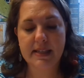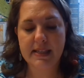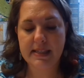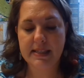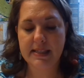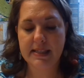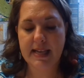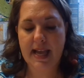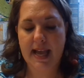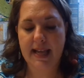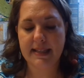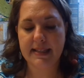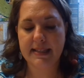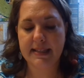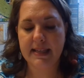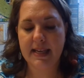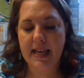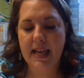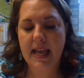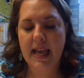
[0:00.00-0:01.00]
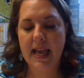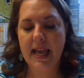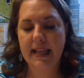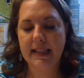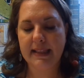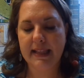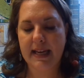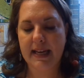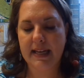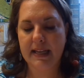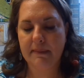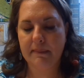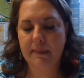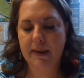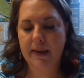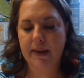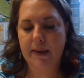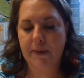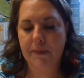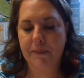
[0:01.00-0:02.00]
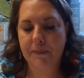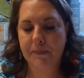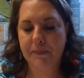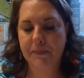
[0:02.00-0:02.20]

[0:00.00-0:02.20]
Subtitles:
his debts and let him go.